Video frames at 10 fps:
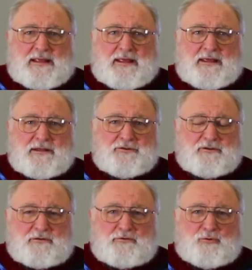
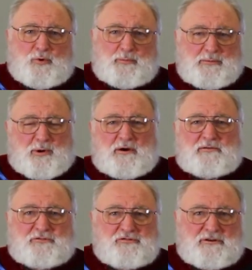and you will be part
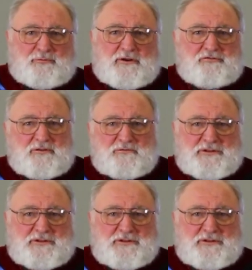of a generation of